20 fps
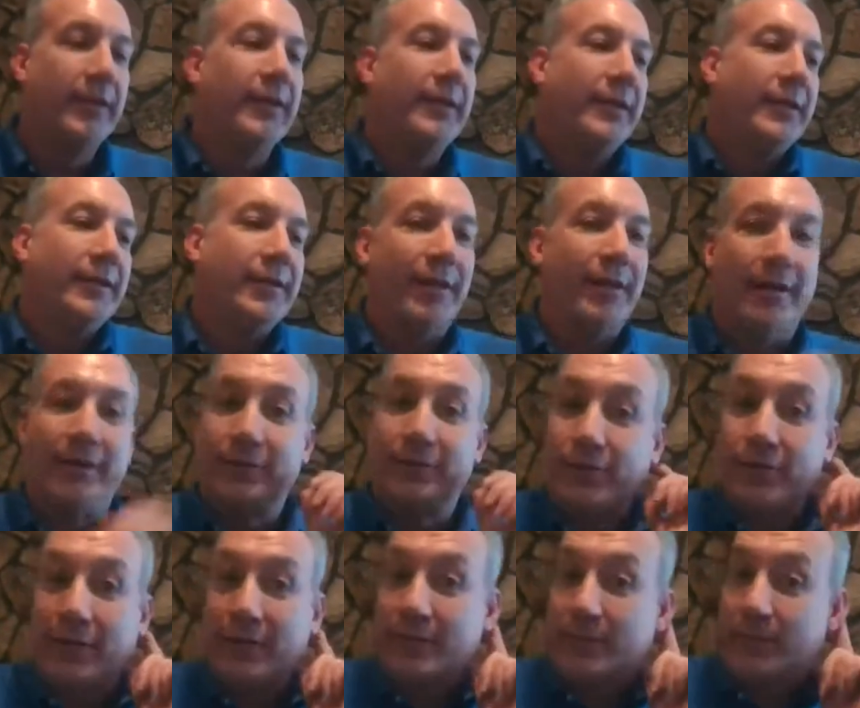Uh, so
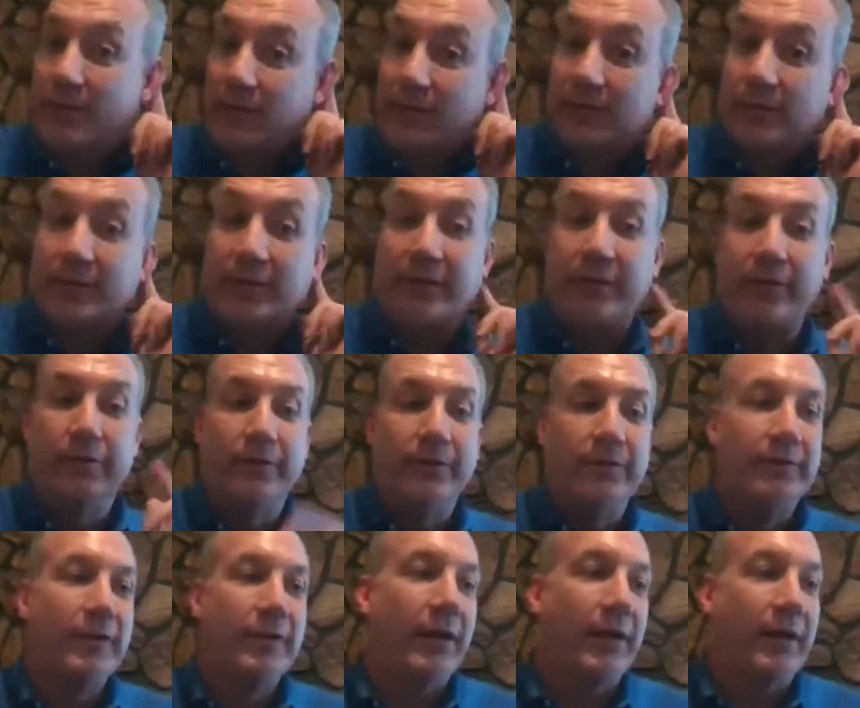let's be a little clear
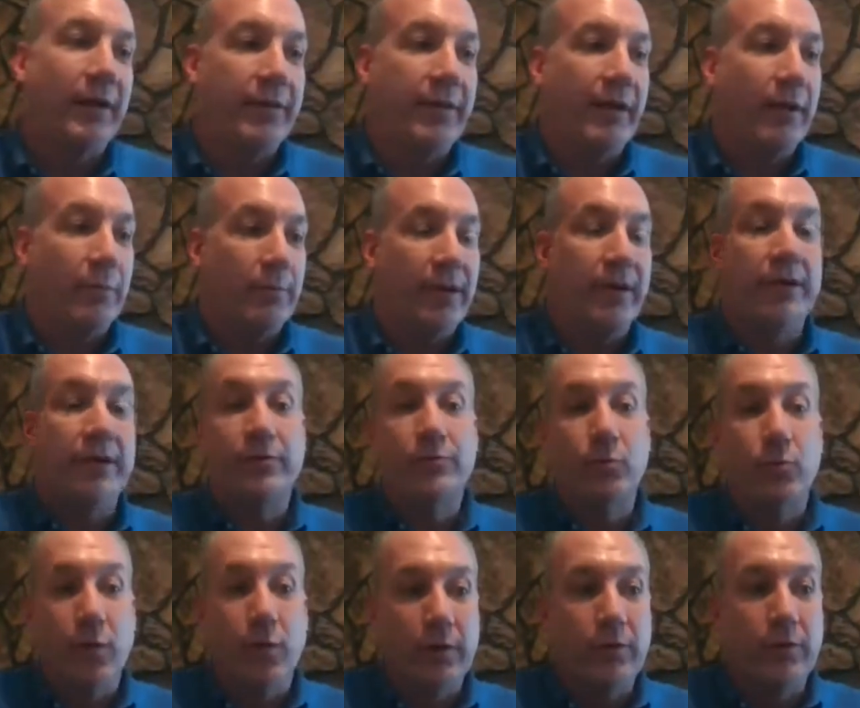uh, there. But it does
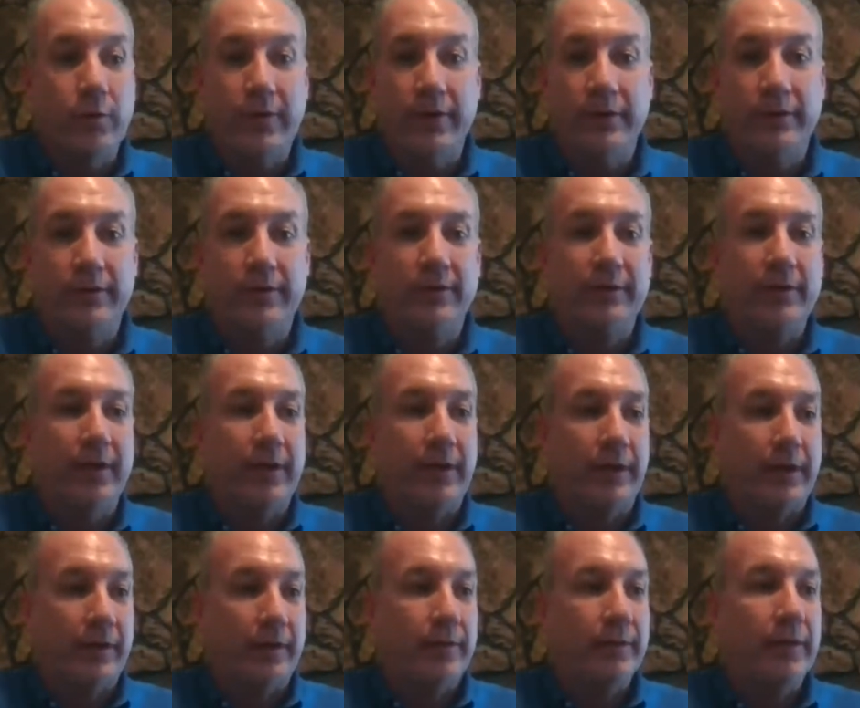work with
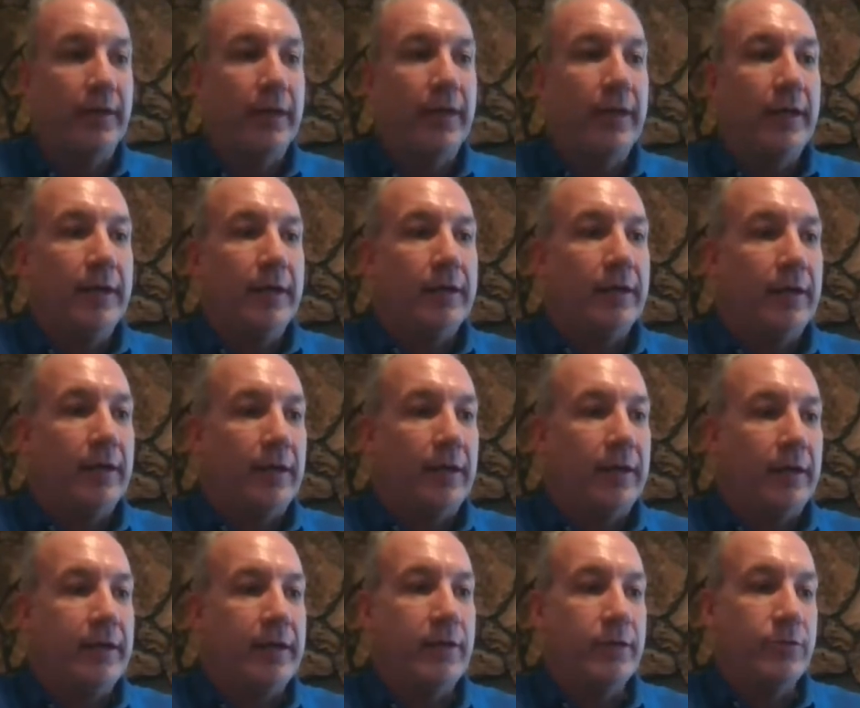uh, uh
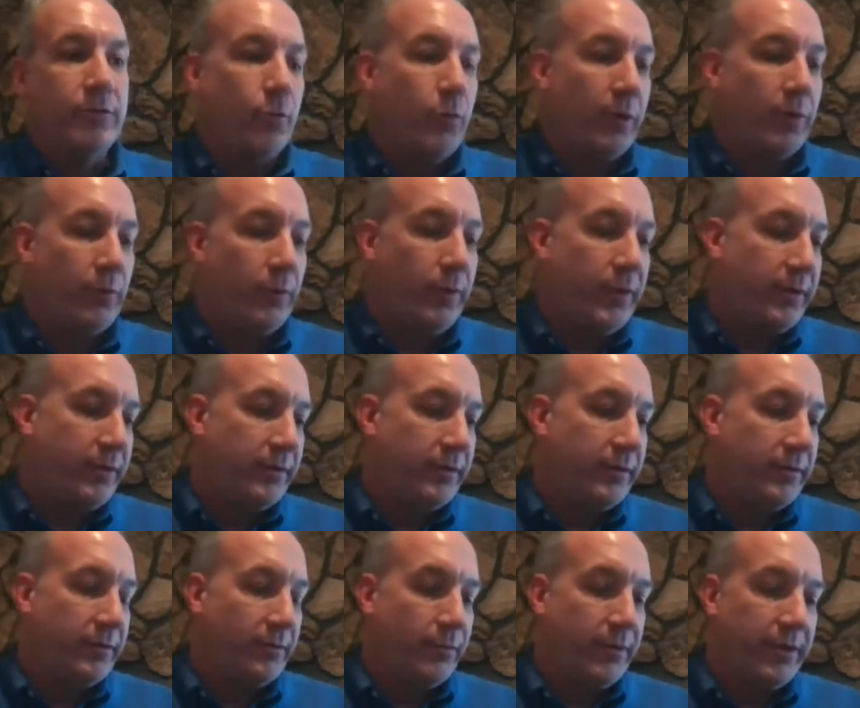it does work with
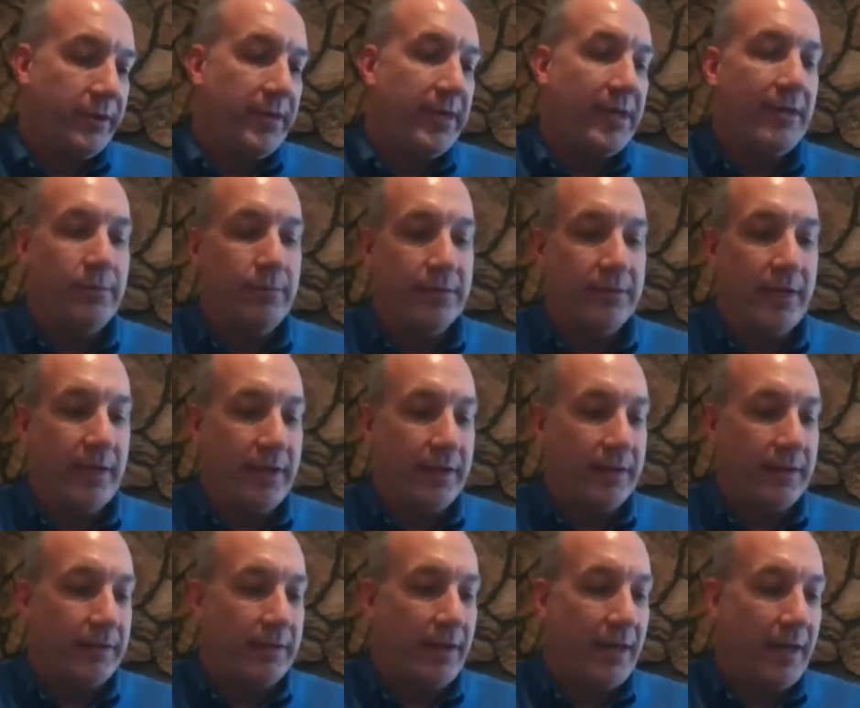with Teams, and it
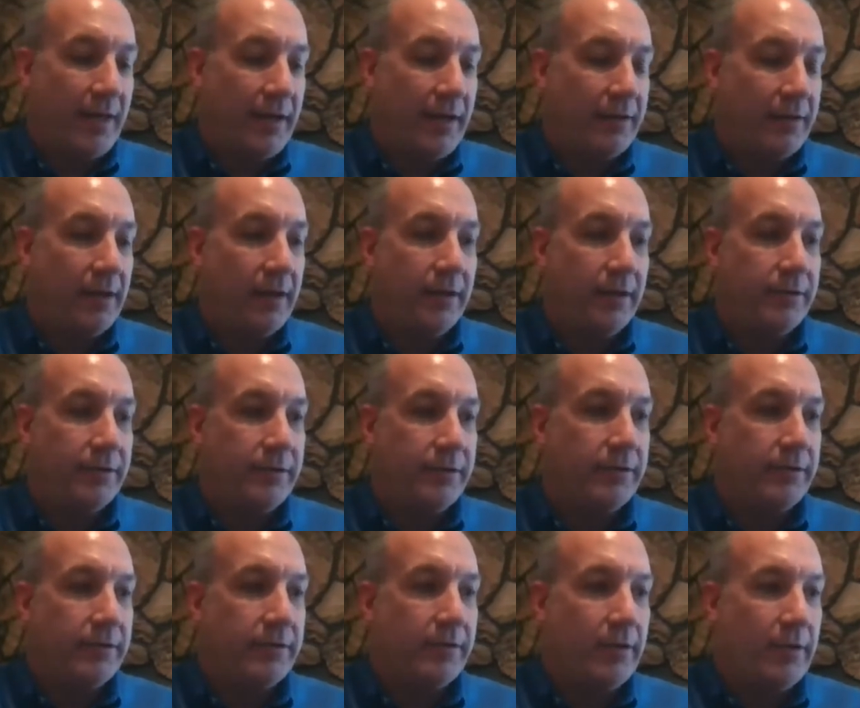and it does
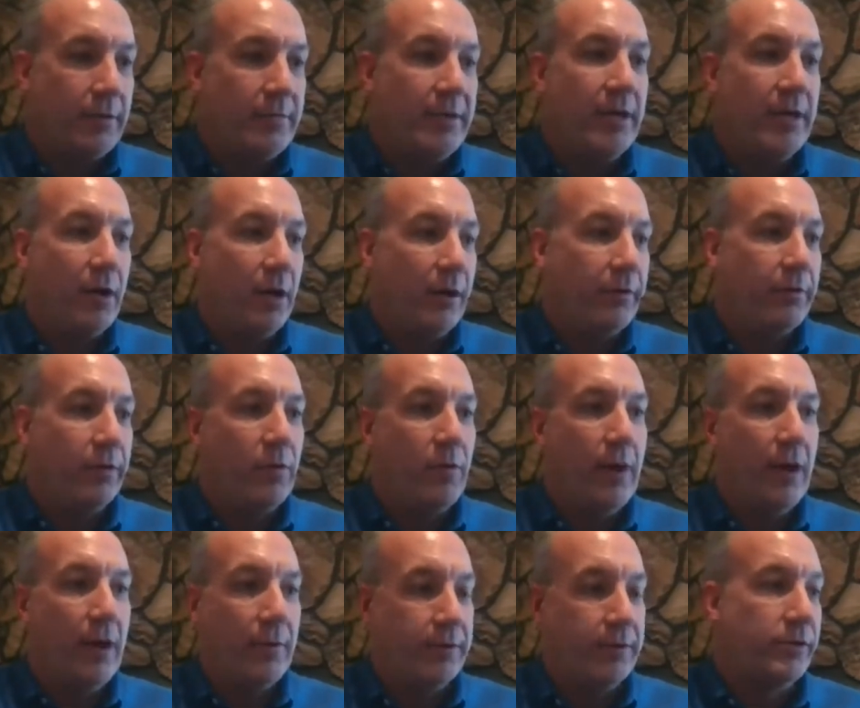uh, meet all the
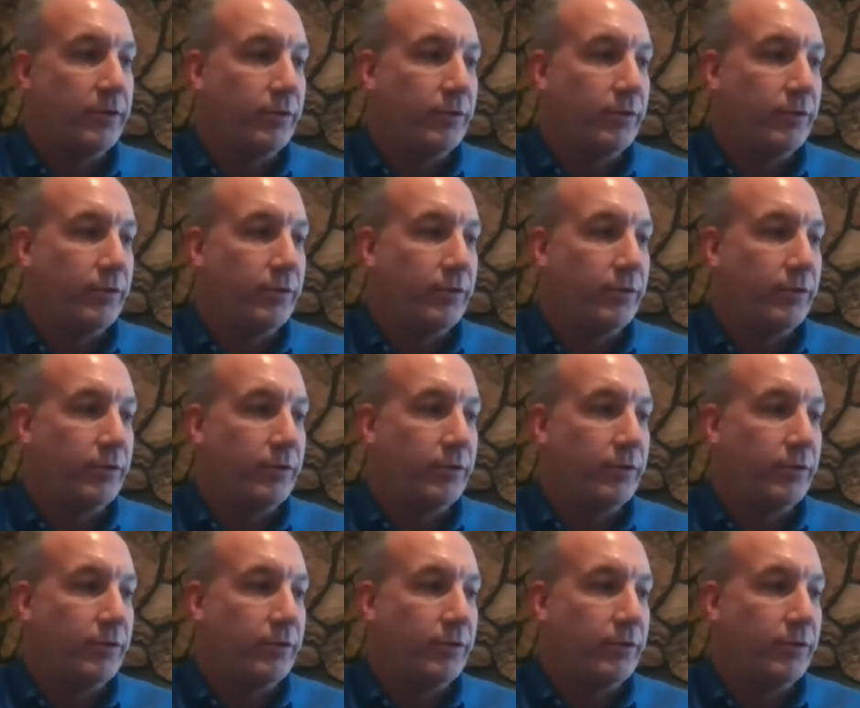requirements.